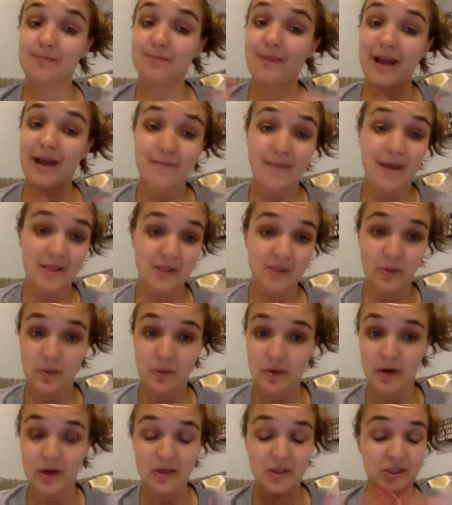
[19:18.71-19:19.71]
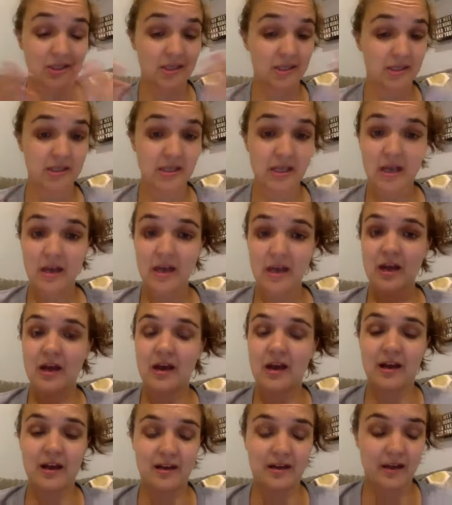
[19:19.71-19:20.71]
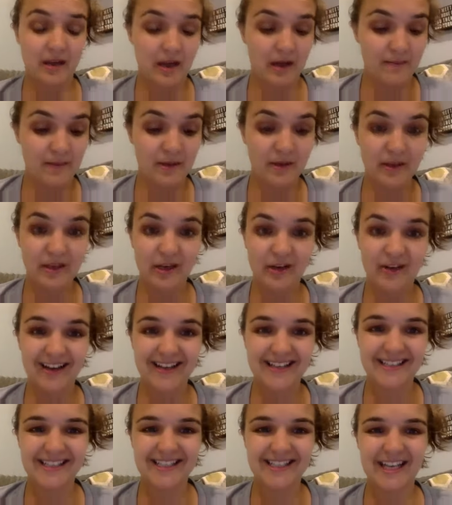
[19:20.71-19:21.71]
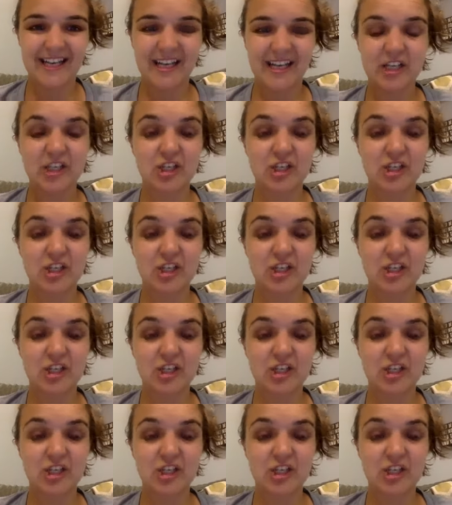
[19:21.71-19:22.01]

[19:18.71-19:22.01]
My mentor, she's a millionaire in Isogenics.